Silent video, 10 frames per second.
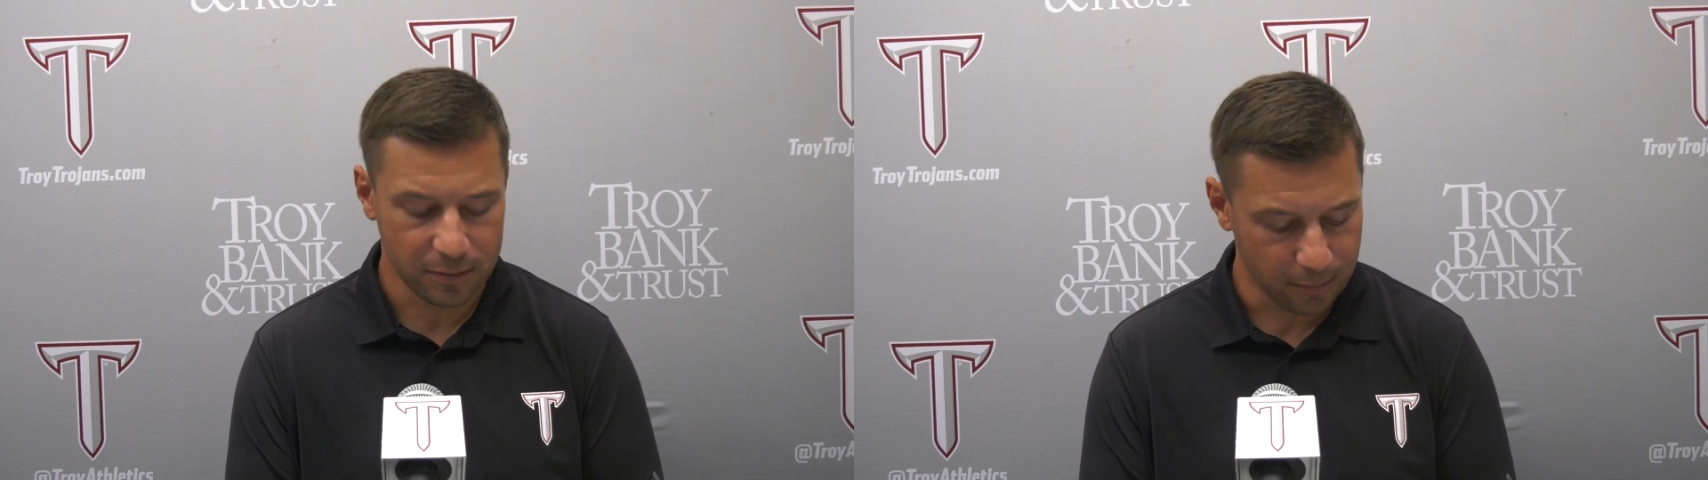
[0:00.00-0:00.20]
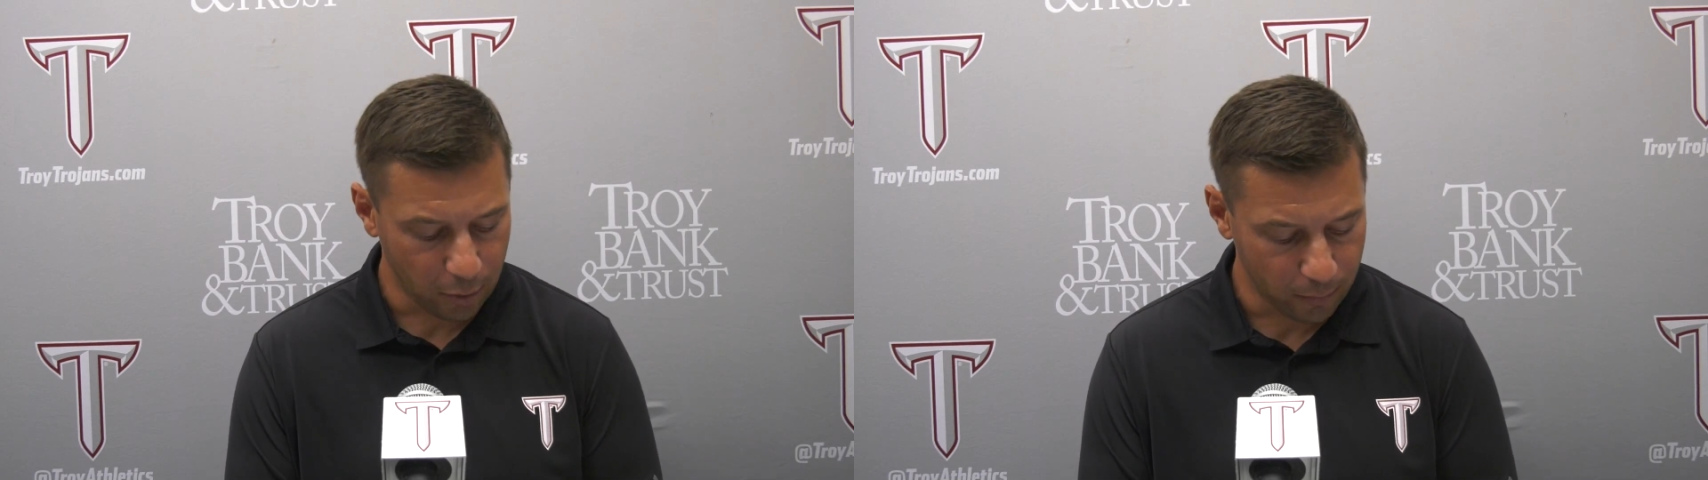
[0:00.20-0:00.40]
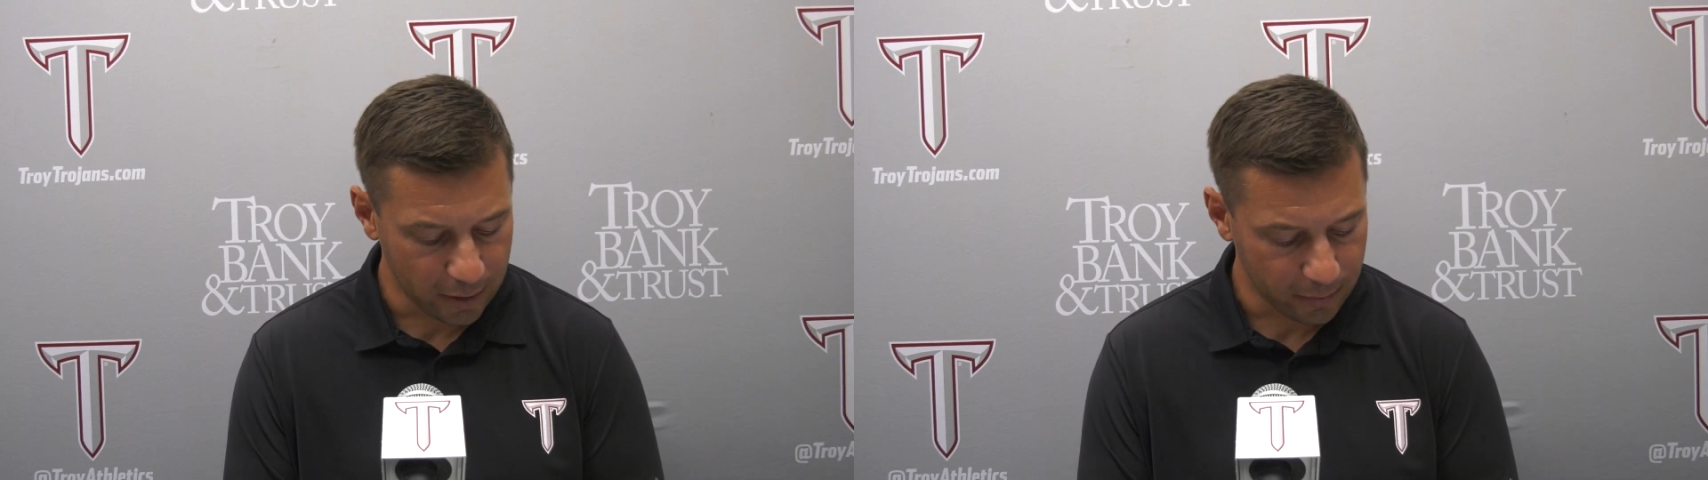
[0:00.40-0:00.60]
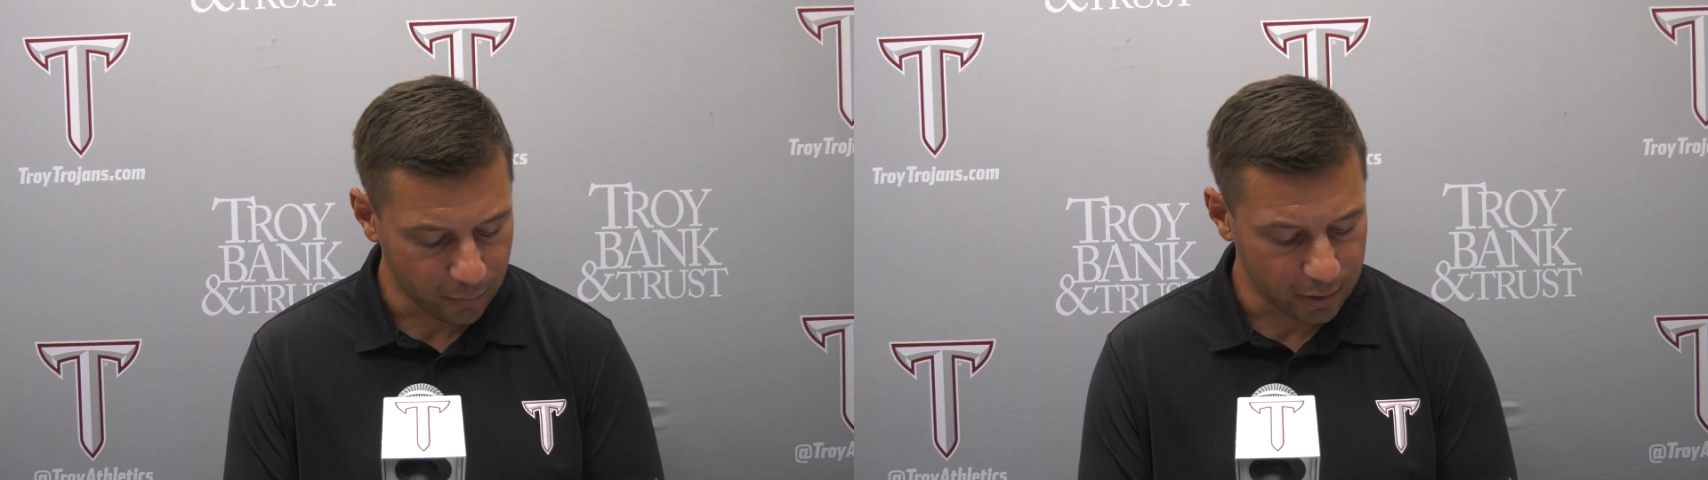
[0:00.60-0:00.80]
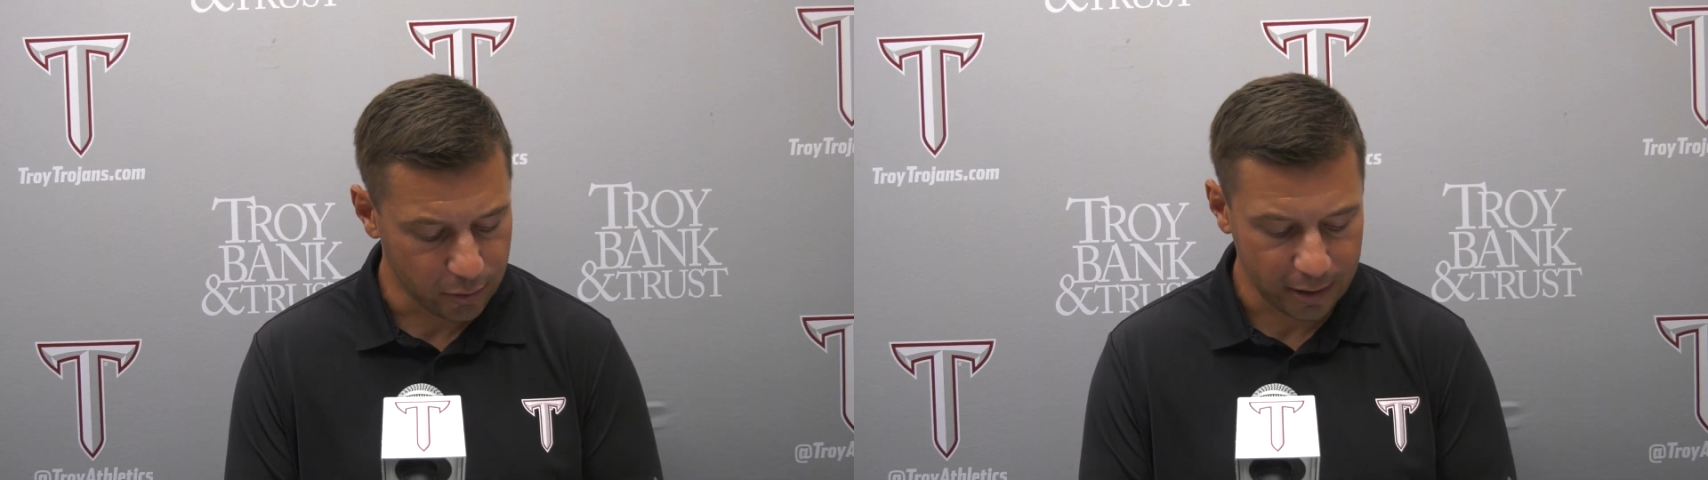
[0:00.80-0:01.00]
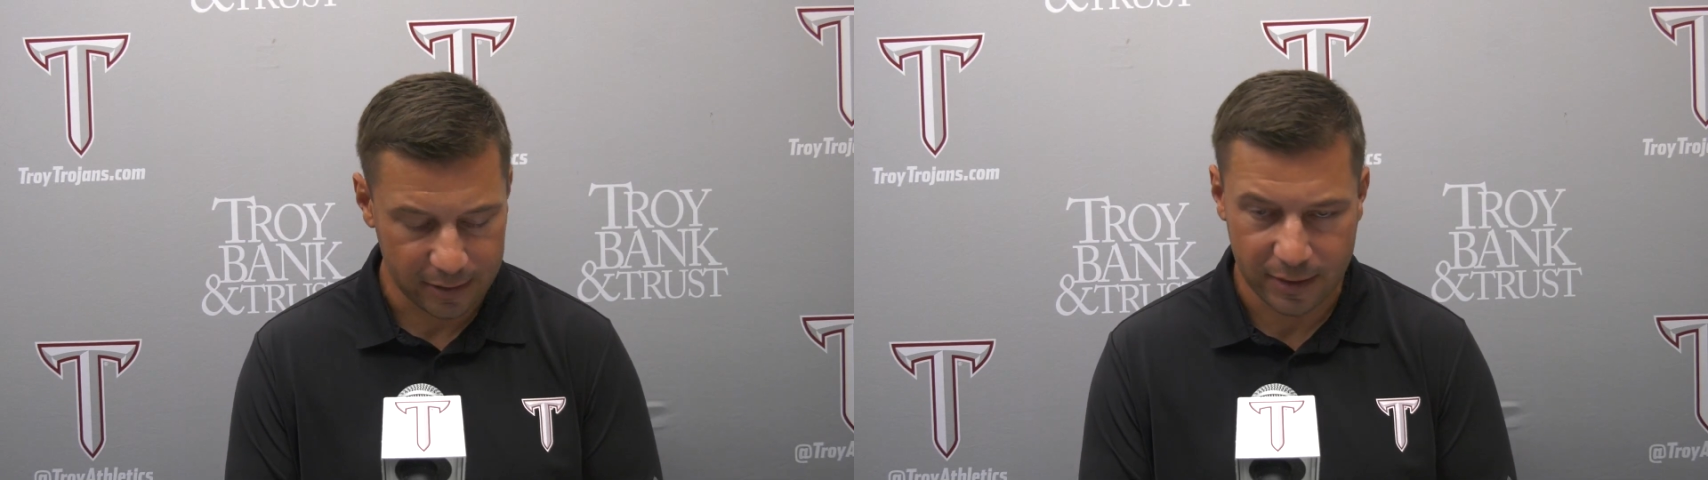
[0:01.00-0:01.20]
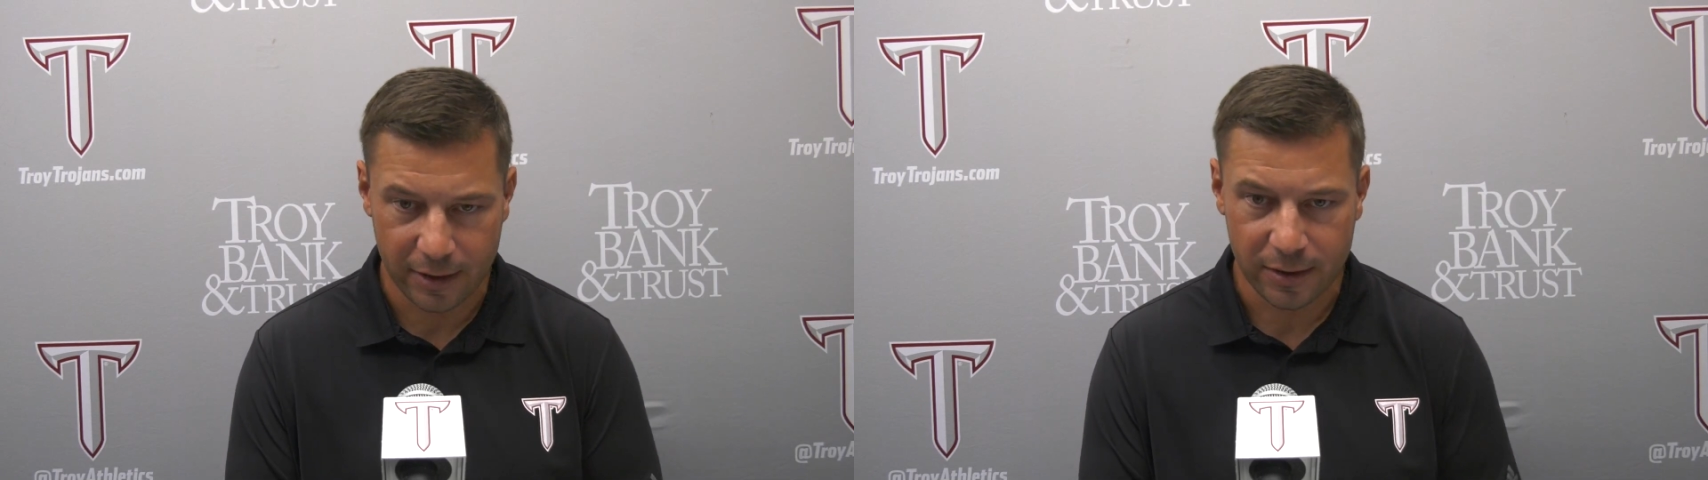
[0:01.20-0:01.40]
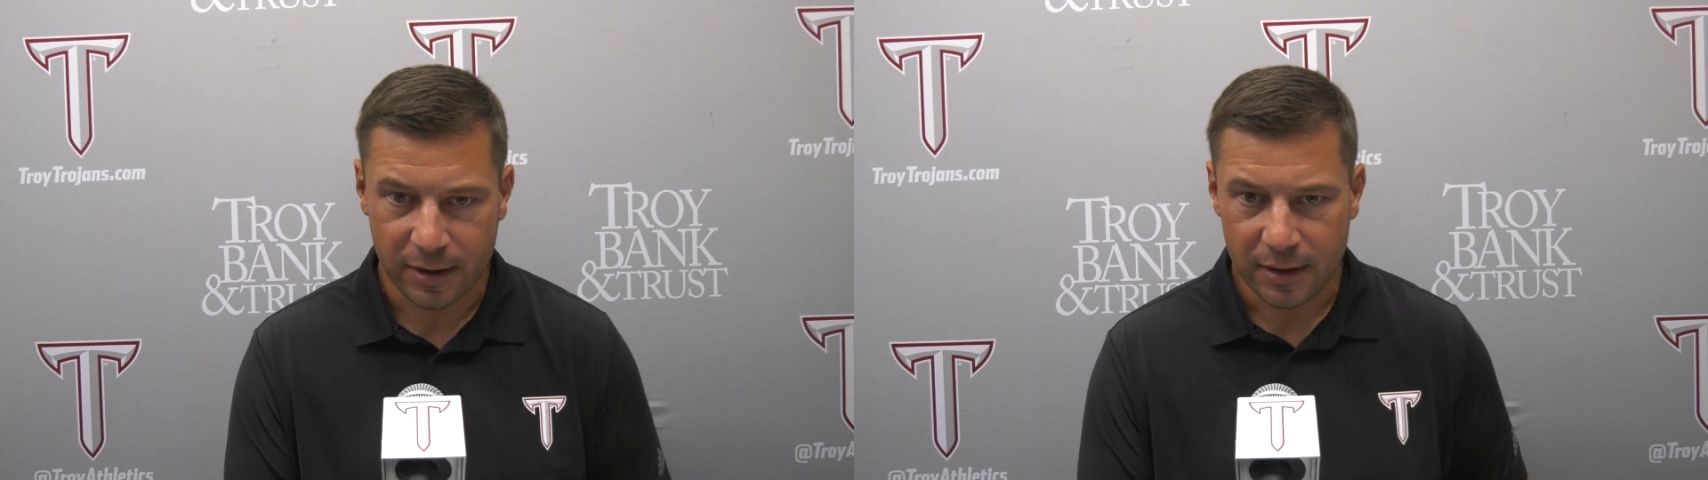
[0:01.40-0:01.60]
the momentum that we created there.